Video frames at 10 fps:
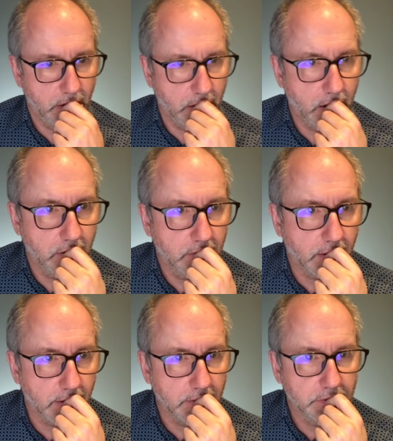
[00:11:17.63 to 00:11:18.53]

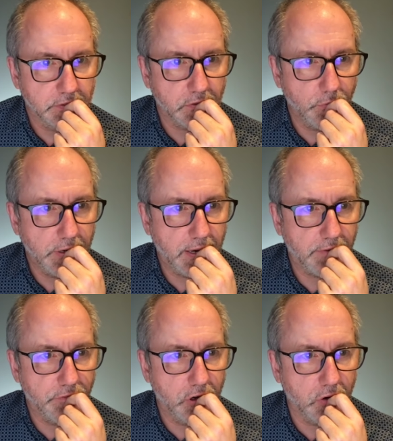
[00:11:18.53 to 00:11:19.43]
Okay, so we
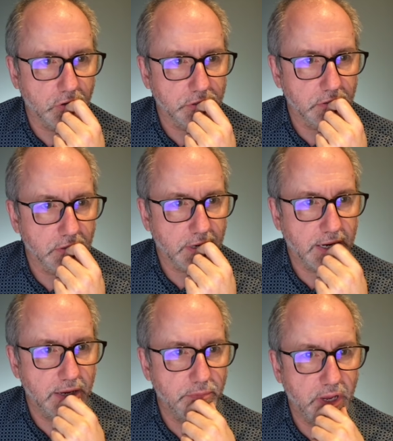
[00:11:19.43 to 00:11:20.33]
have got
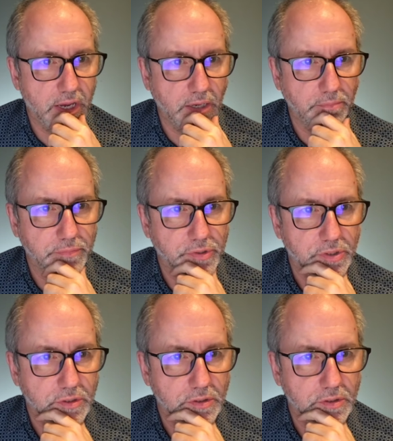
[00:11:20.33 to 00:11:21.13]
clip names,